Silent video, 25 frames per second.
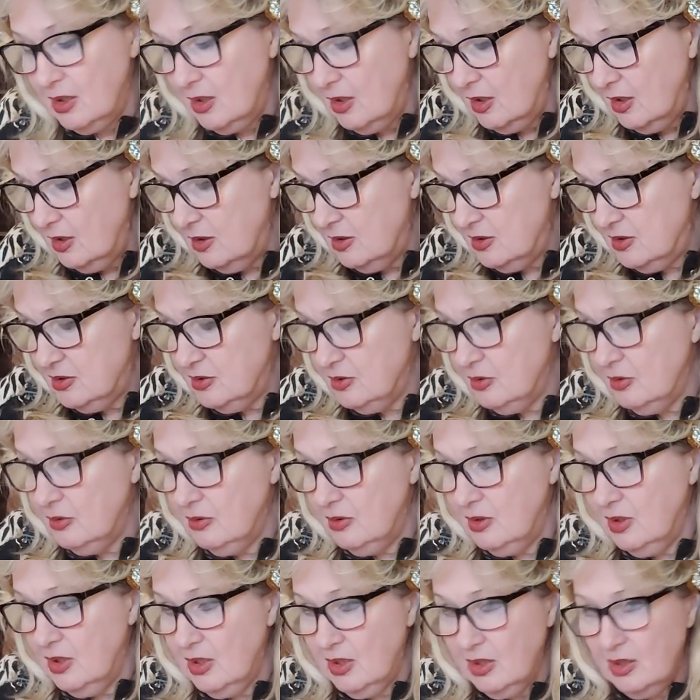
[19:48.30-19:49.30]
I
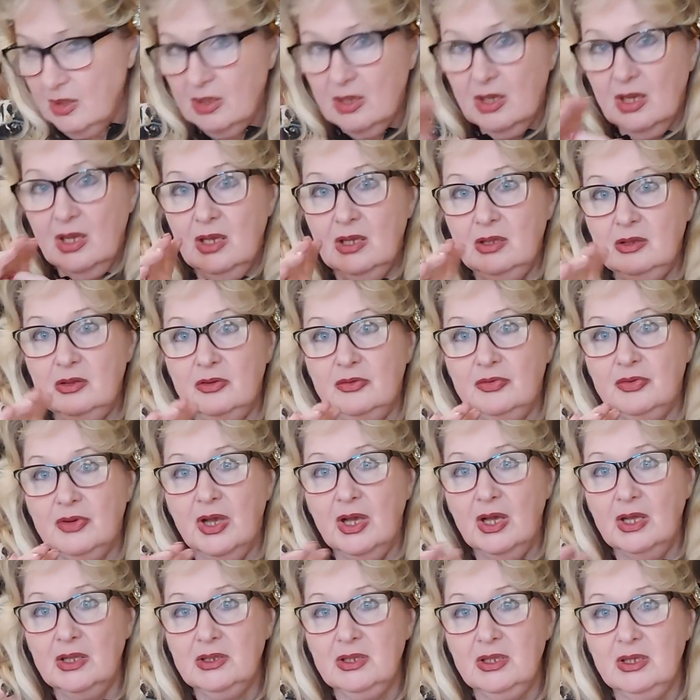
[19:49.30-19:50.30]
saw her kind of
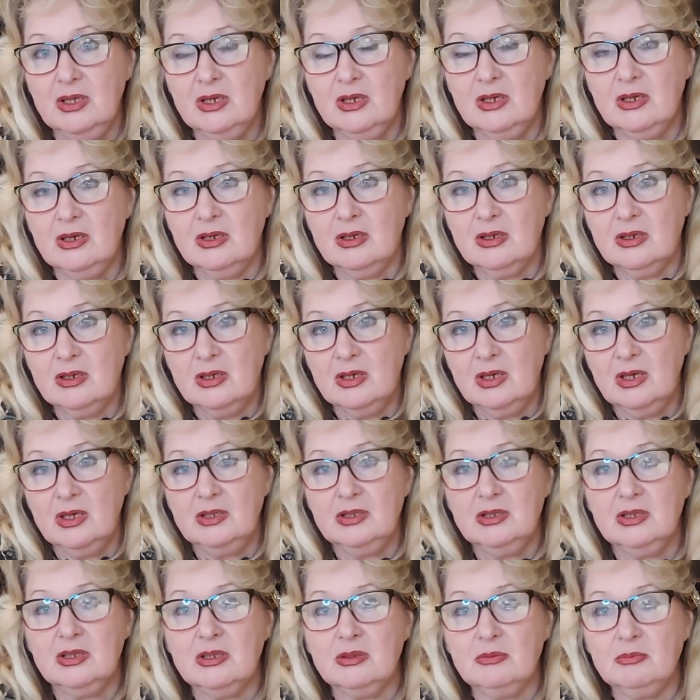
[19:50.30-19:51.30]
cutting her
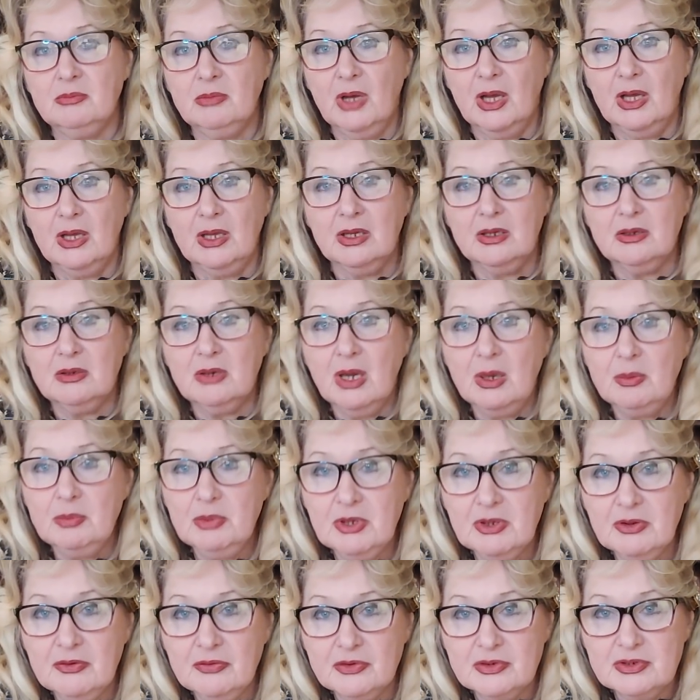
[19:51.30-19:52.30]
hand by
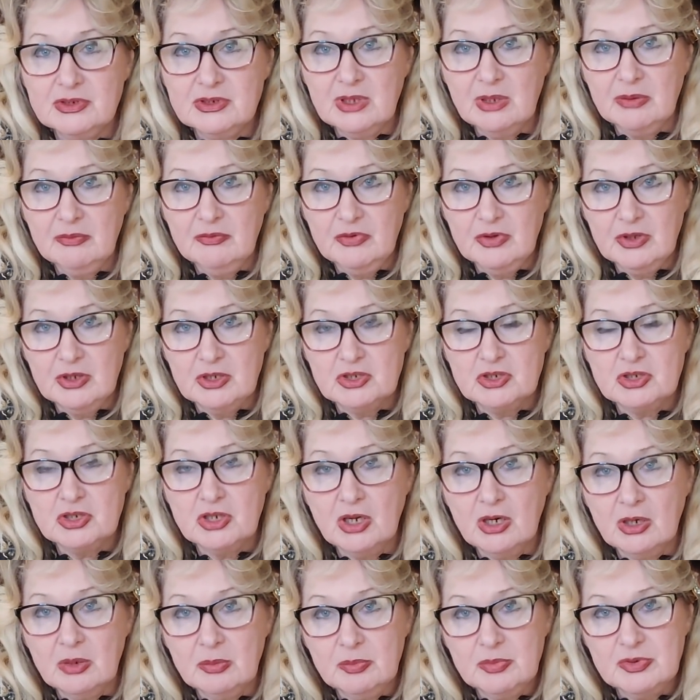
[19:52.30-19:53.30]
grabbing for something
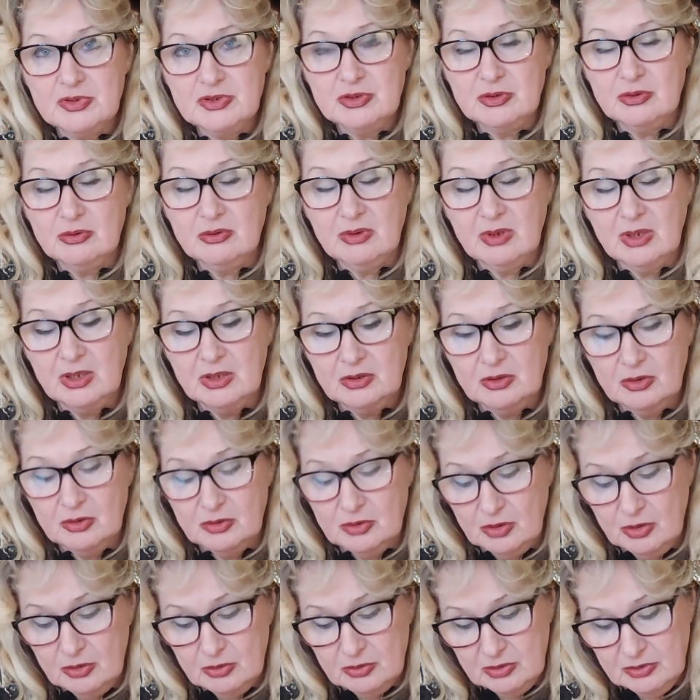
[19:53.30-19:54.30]
sharp, so I
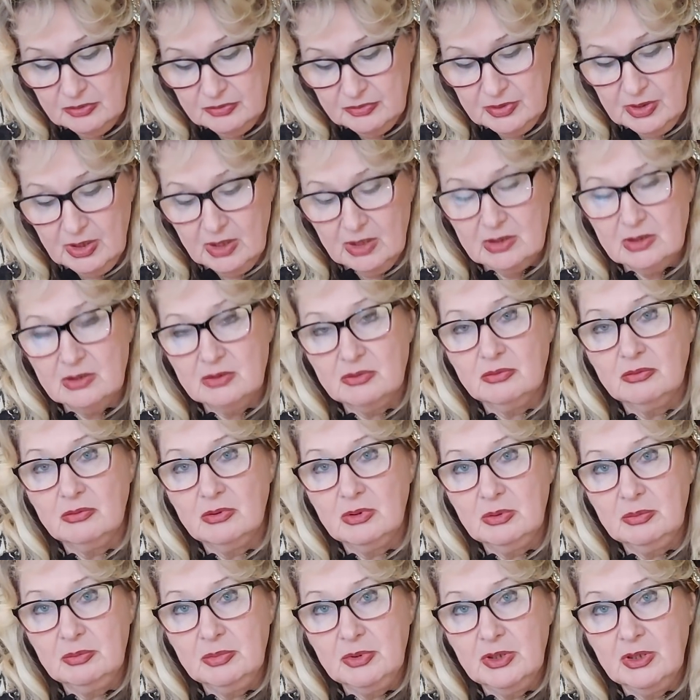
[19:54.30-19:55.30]
don't know if that
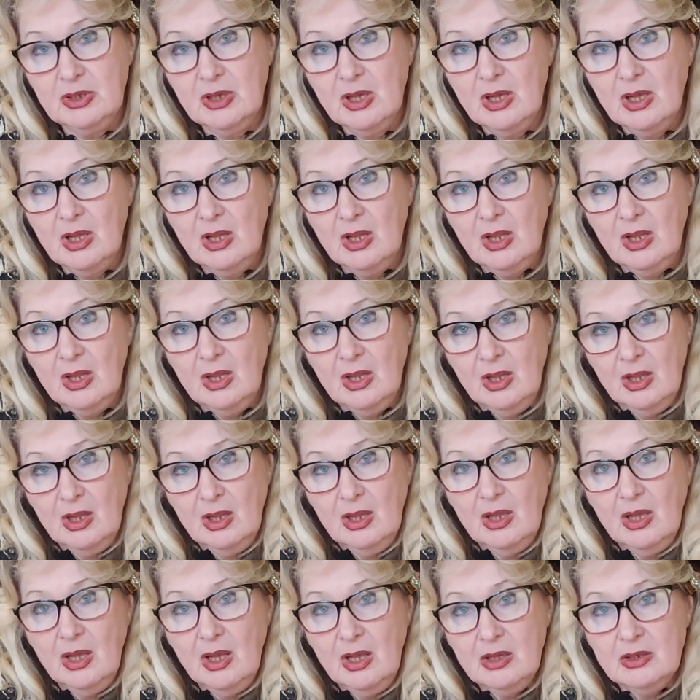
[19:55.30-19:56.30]
will be,
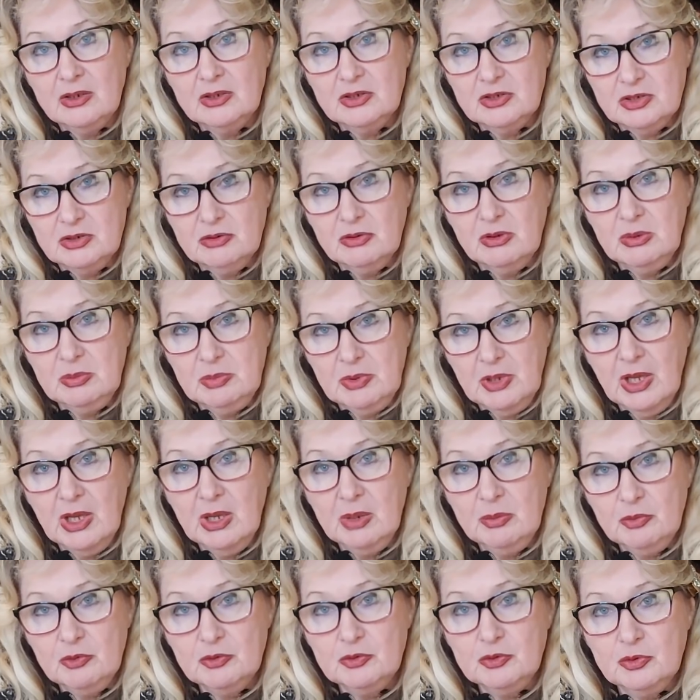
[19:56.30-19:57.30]
she will be
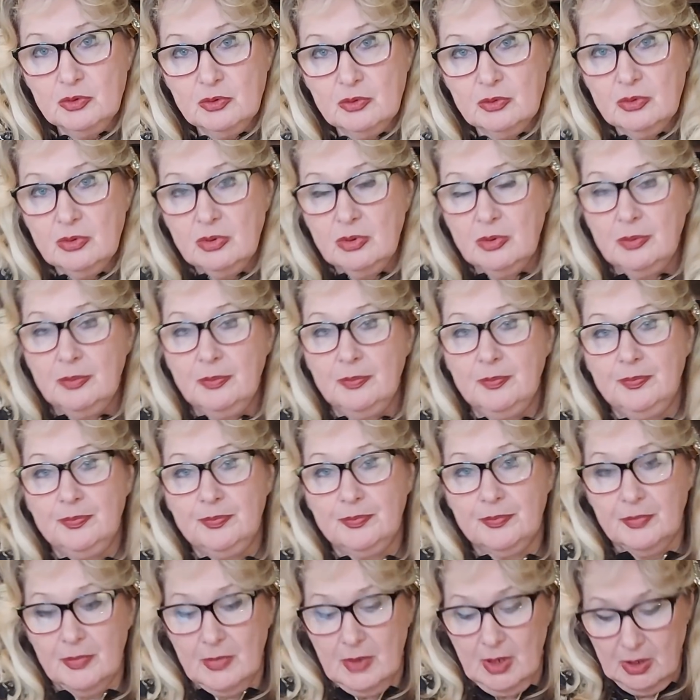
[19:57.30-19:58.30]
able to,
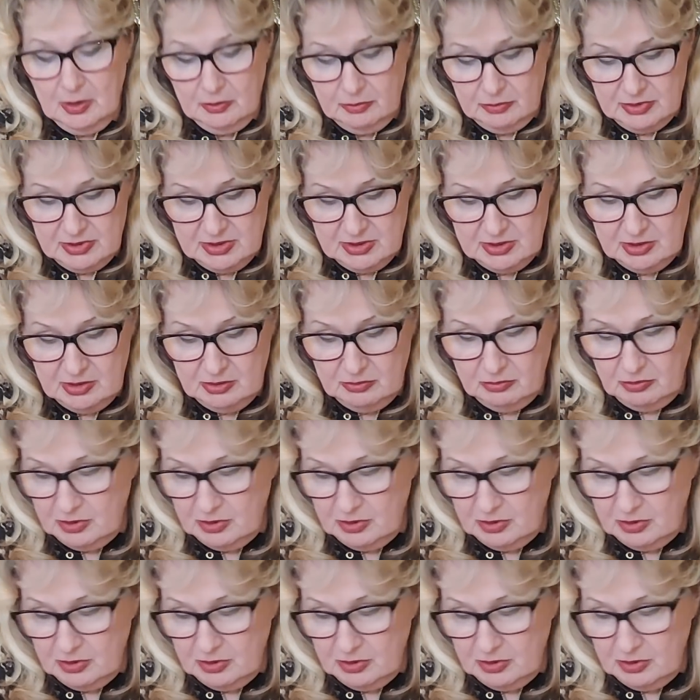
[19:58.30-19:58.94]
I will see